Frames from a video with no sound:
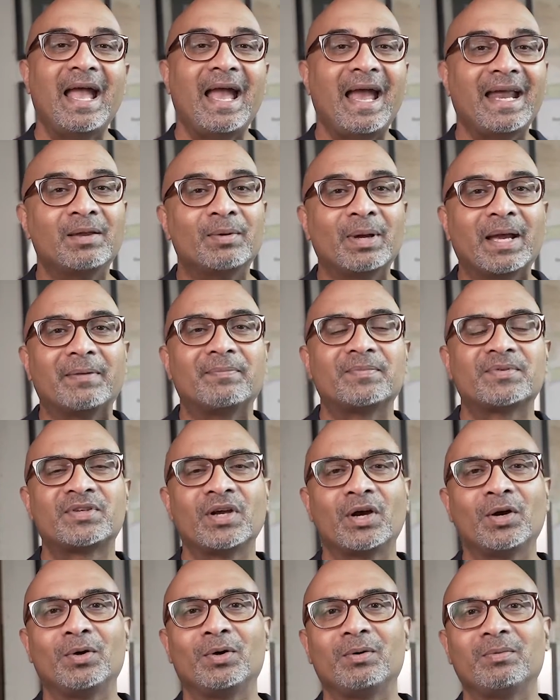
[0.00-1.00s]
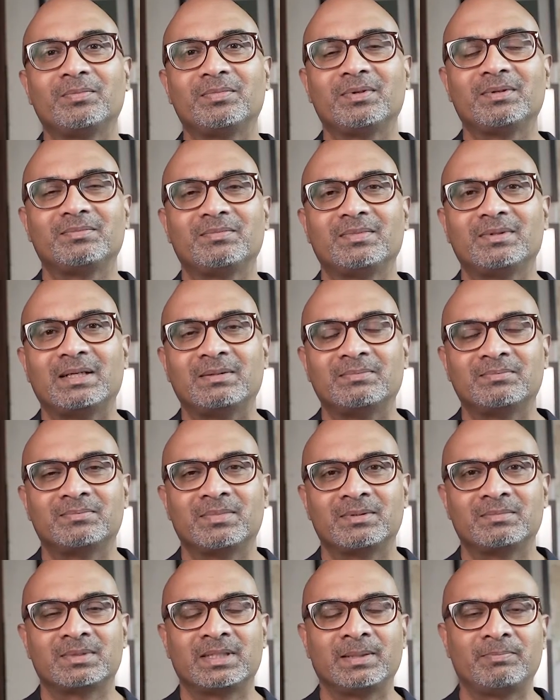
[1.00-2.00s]
Anyway, so
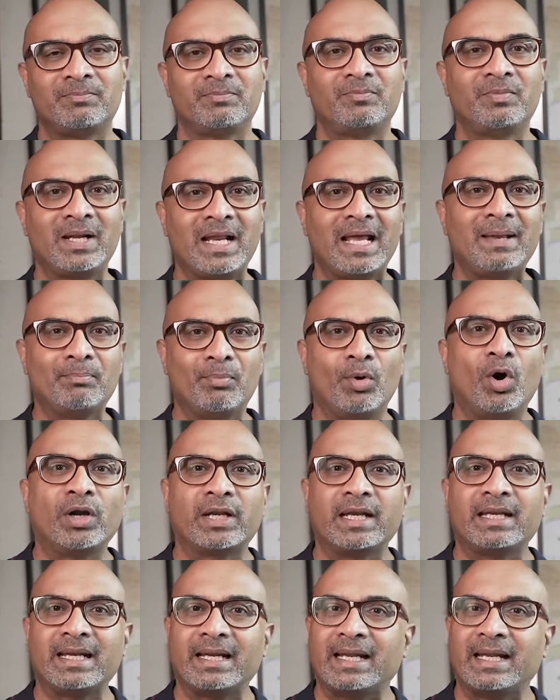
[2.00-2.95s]
when I bought it,